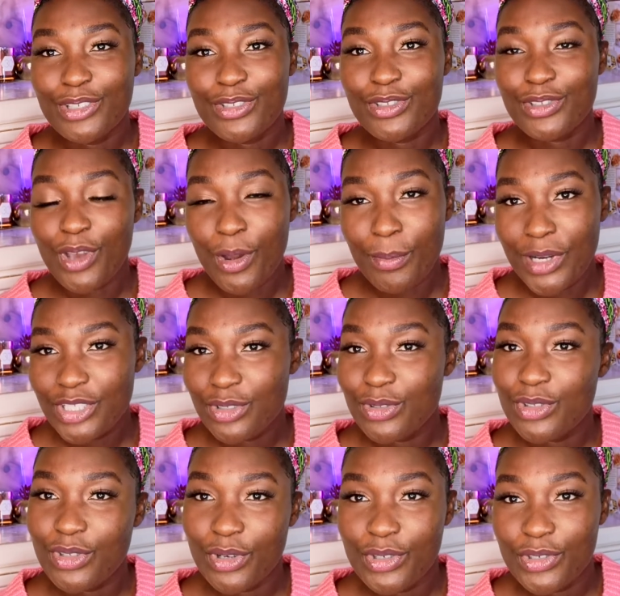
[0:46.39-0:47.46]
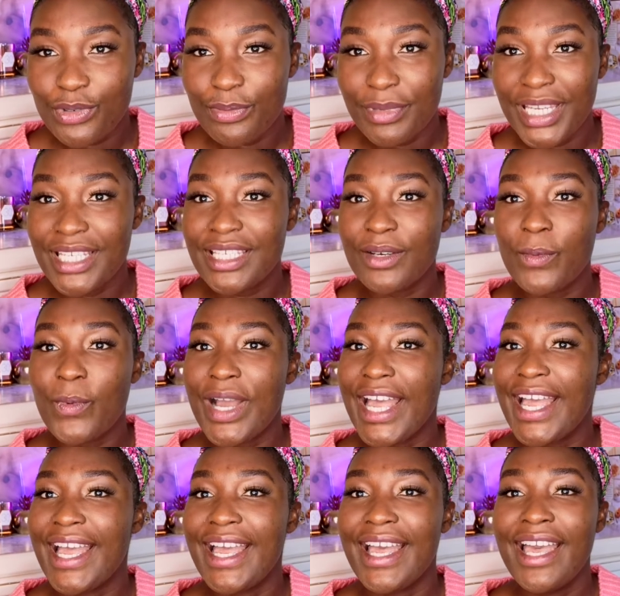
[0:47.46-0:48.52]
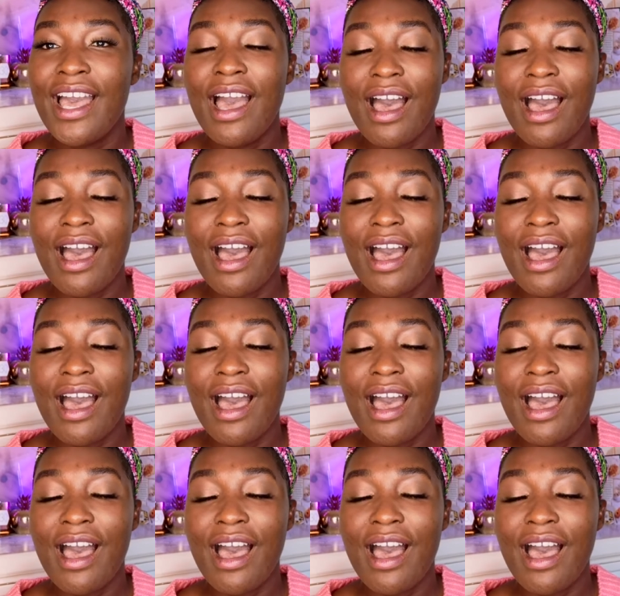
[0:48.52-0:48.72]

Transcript: so much on social media where